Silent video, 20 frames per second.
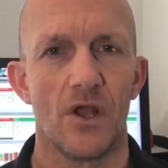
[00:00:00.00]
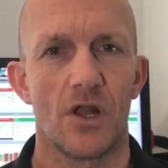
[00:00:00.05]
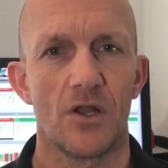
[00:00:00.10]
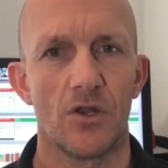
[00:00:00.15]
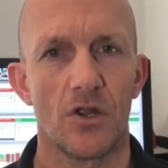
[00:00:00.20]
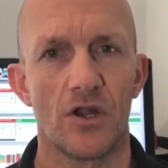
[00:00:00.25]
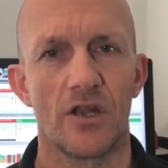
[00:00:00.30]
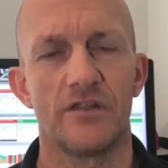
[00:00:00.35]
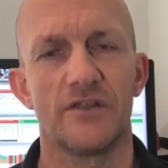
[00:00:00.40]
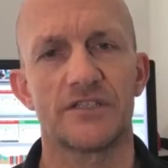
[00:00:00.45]
A
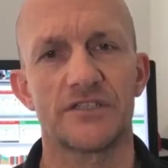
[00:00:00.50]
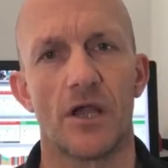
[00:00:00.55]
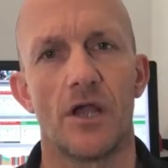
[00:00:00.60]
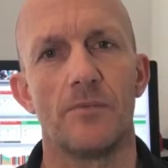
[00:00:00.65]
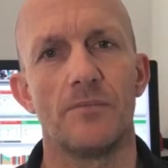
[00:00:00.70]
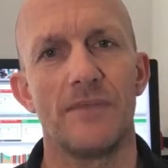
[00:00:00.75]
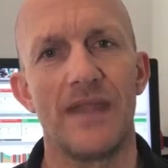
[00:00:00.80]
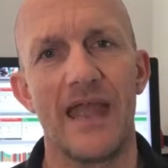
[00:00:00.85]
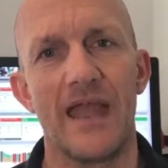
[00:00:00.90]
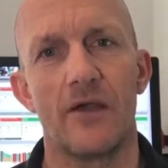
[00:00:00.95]
lot of the
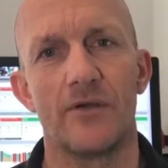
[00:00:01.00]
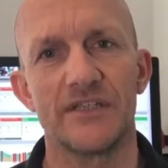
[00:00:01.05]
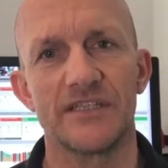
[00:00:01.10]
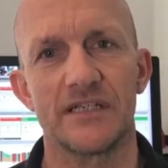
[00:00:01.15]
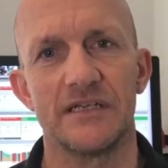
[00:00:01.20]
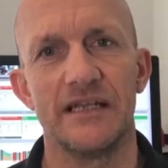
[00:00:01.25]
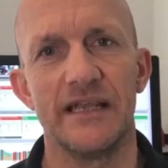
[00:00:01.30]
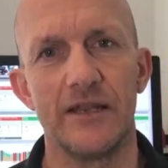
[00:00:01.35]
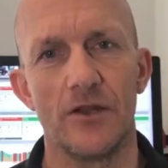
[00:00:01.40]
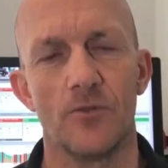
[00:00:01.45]
time now
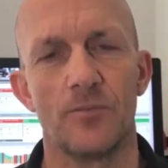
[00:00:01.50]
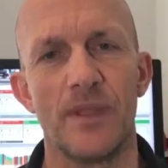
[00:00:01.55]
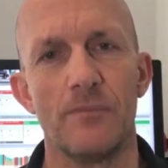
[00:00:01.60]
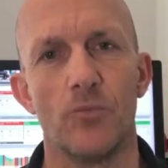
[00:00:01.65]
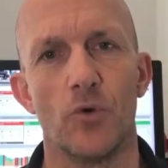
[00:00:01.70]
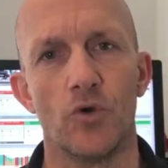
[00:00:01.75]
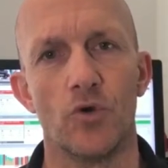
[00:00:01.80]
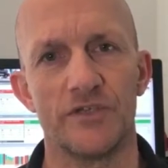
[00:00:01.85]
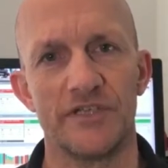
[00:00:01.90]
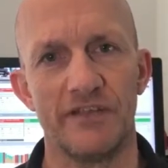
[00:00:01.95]
it's a little
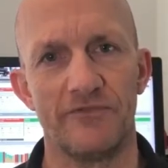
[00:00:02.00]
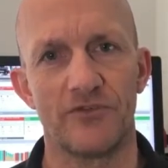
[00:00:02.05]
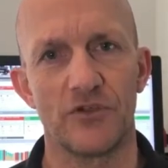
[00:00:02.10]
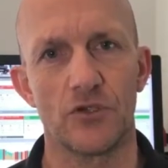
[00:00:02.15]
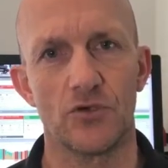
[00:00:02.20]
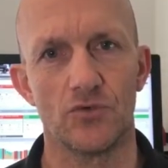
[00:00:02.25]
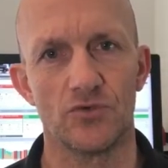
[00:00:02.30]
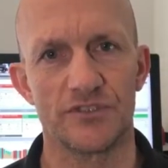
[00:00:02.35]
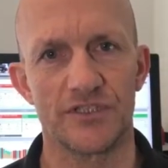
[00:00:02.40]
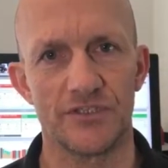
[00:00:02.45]
bit more
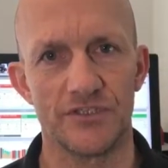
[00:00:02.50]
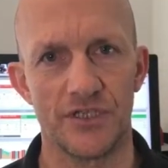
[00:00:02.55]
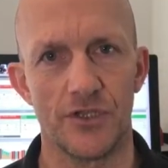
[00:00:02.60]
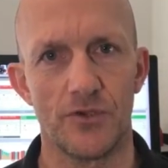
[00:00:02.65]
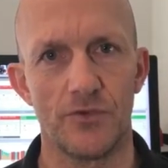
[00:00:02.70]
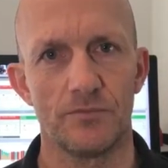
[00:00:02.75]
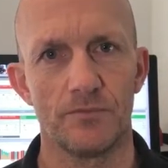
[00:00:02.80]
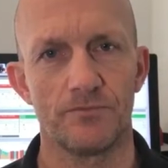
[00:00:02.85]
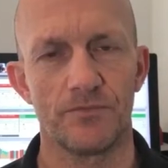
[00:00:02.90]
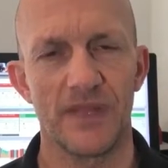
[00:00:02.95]
difficult to
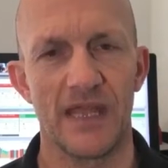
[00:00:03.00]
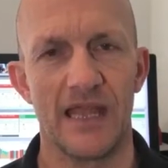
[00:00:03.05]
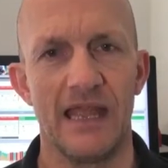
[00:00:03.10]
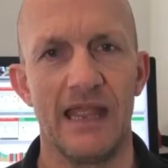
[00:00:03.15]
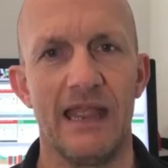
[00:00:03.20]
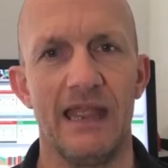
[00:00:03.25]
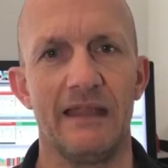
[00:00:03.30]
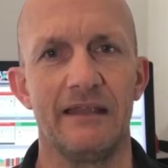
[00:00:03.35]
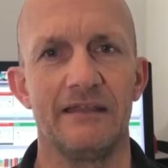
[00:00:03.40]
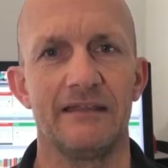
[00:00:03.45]
do,
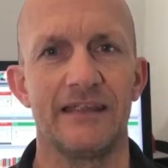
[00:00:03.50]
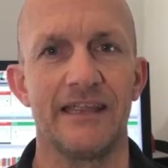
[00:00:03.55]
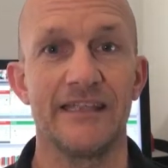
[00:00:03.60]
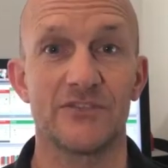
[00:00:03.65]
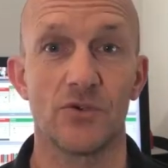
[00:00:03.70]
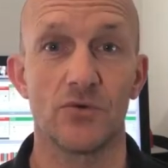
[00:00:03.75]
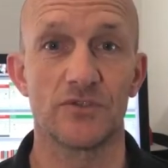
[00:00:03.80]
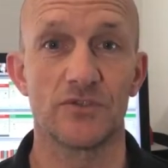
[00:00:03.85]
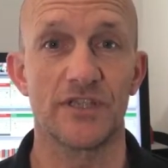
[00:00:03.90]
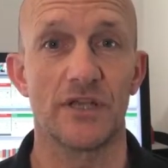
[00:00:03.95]
and
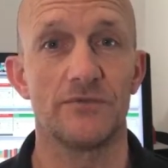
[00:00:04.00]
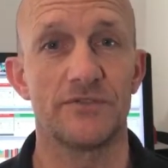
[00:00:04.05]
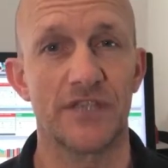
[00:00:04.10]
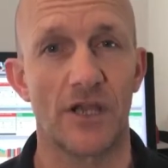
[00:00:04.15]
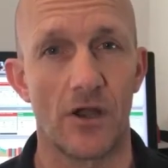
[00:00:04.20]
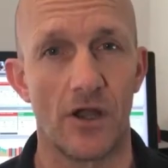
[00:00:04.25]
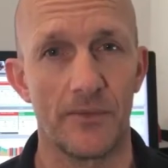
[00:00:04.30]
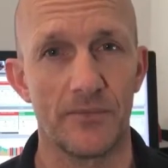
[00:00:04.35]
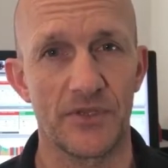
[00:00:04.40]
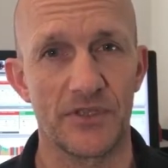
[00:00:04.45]
it's also
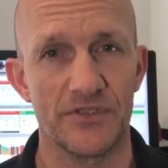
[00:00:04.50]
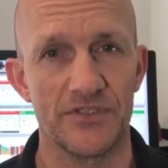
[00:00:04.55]
time